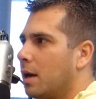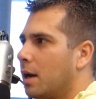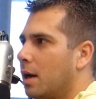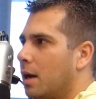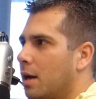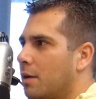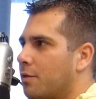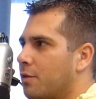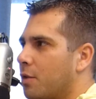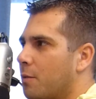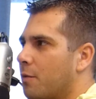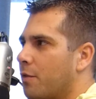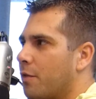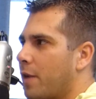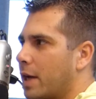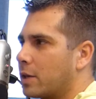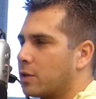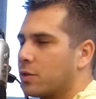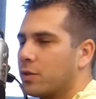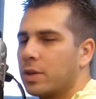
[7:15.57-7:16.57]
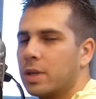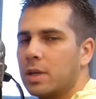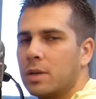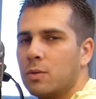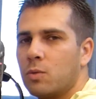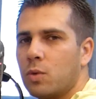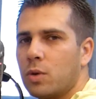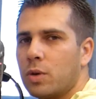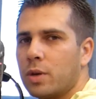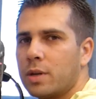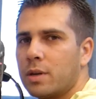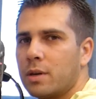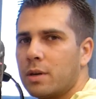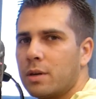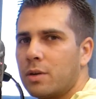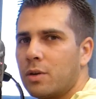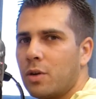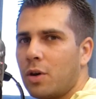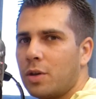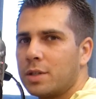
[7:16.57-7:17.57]
uh, from factory were
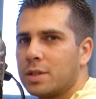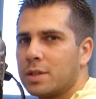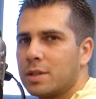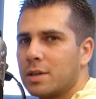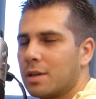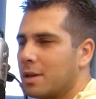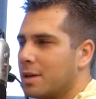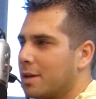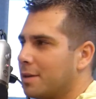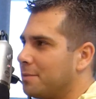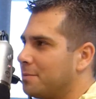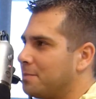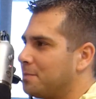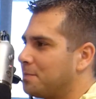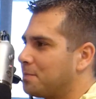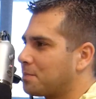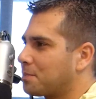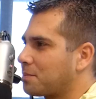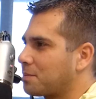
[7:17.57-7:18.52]
not um,